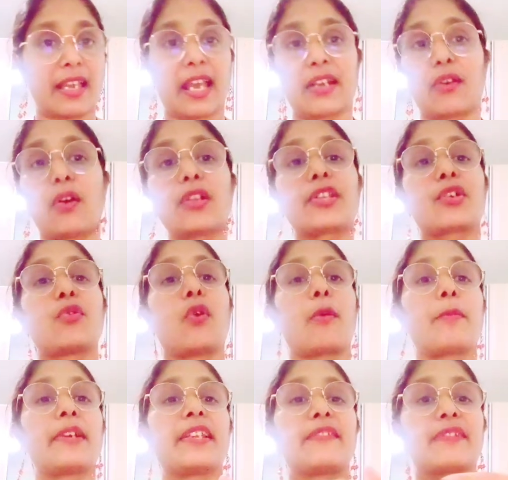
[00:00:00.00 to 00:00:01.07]
and all the
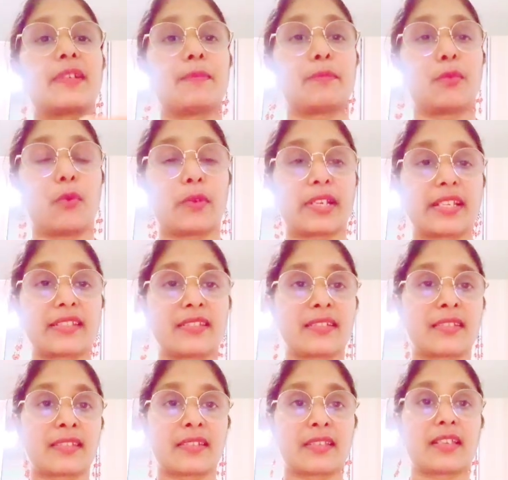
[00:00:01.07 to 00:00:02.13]
cooperative
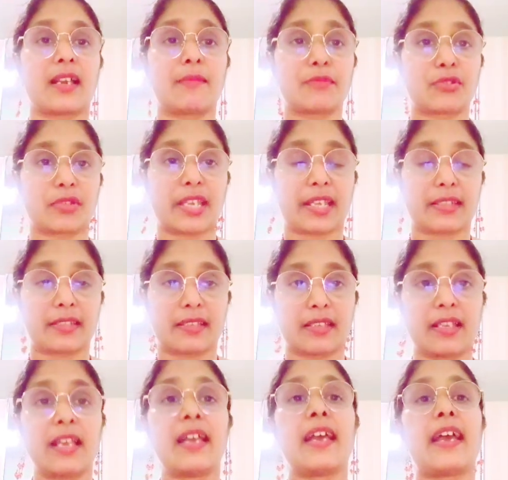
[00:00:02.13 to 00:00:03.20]
components come together,